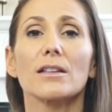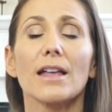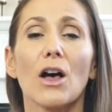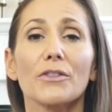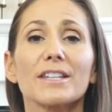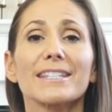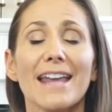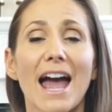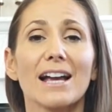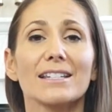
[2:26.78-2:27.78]
healthy
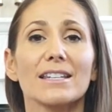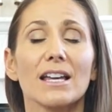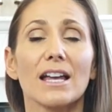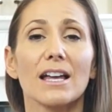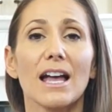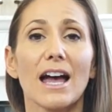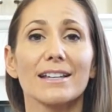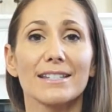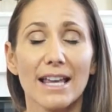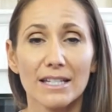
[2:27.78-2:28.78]
snacks
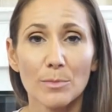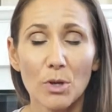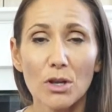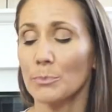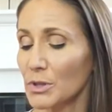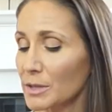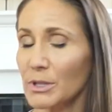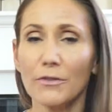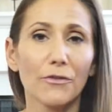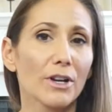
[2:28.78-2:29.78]
accessible. Put them
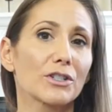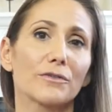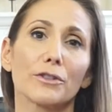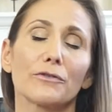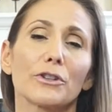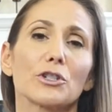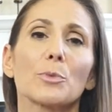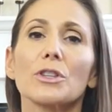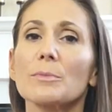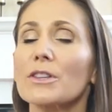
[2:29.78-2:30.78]
in the front of your fridge.
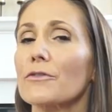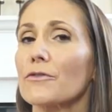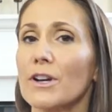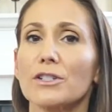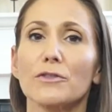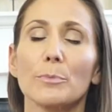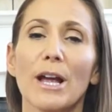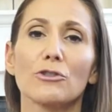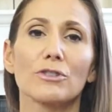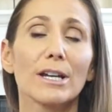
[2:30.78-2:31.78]
Put them in the front of your
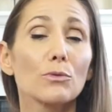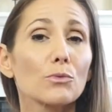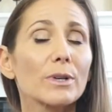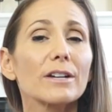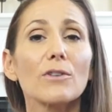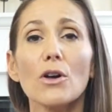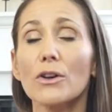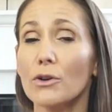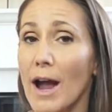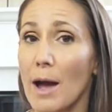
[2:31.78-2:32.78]
pantry. Get rid of all the
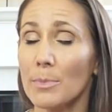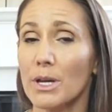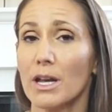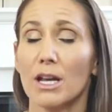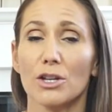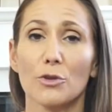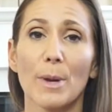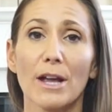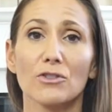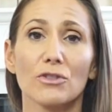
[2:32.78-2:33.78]
crap in your
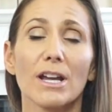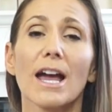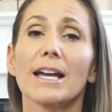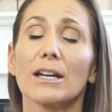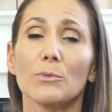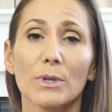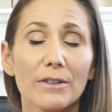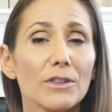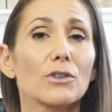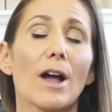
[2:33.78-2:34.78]
pantry. Get rid
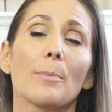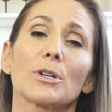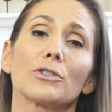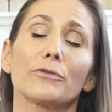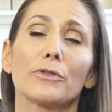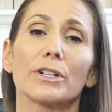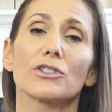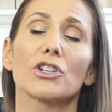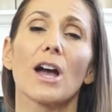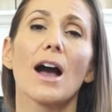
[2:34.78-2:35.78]
of the crap in your
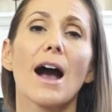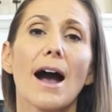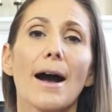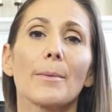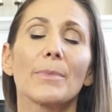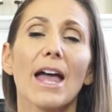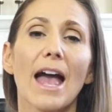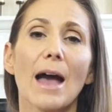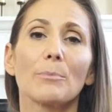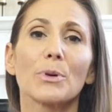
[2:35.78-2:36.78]
fridge.
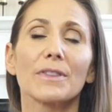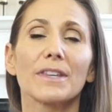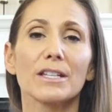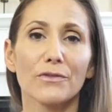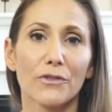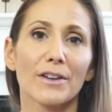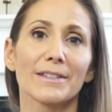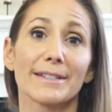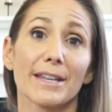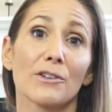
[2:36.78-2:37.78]
And put things front
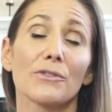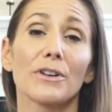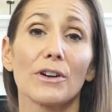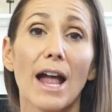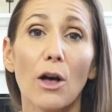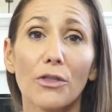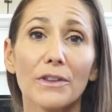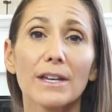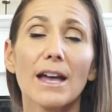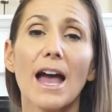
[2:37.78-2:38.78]
and center that are
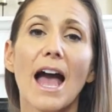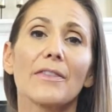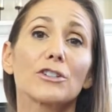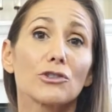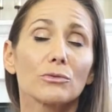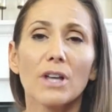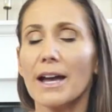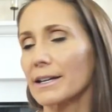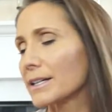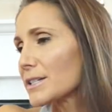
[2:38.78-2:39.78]
healthy and that you
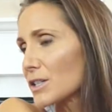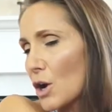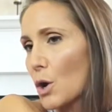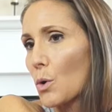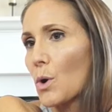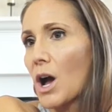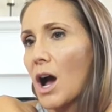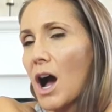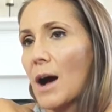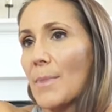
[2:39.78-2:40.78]
like. So,
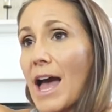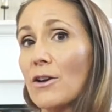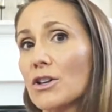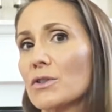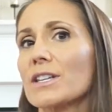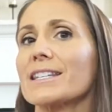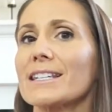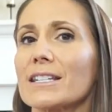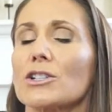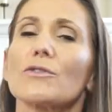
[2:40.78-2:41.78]
and also that's
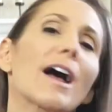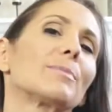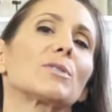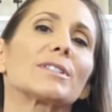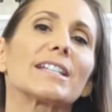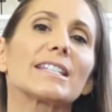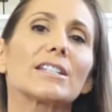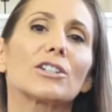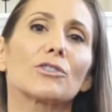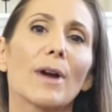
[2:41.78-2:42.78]
easy to grab. So it's
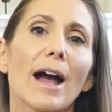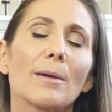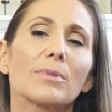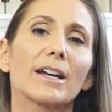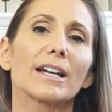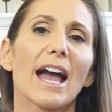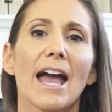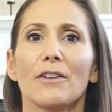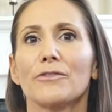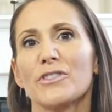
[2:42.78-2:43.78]
easy to grab like a
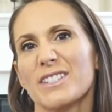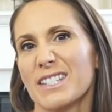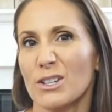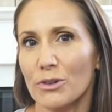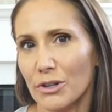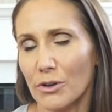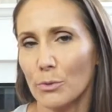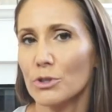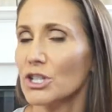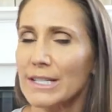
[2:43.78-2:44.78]
handful of cereal,
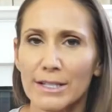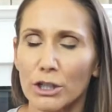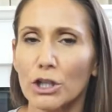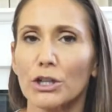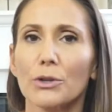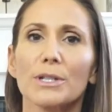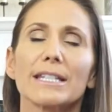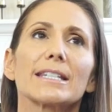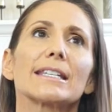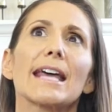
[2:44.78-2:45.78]
which isn't good. Or it's
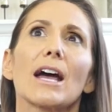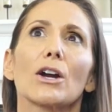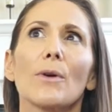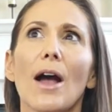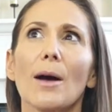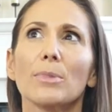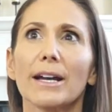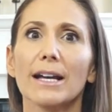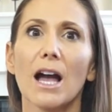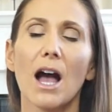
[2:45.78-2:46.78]
easy to grab
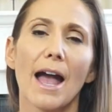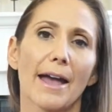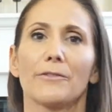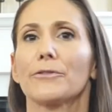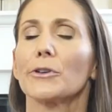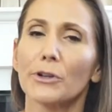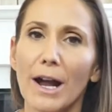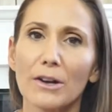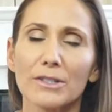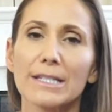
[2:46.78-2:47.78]
like a handful of
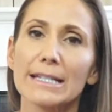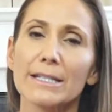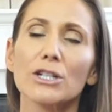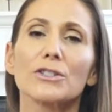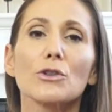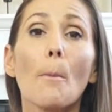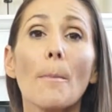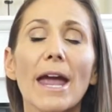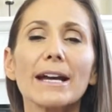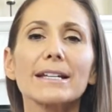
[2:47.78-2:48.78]
crackers, it isn't good. So
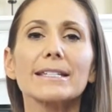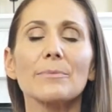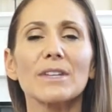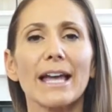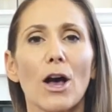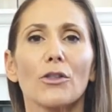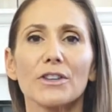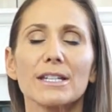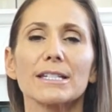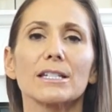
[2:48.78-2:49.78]
make something
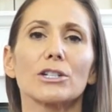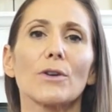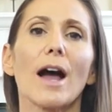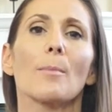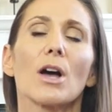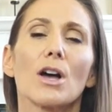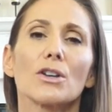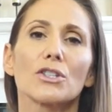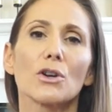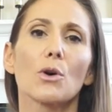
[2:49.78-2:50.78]
healthy easy to grab.
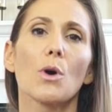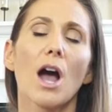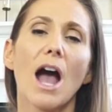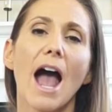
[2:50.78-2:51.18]
So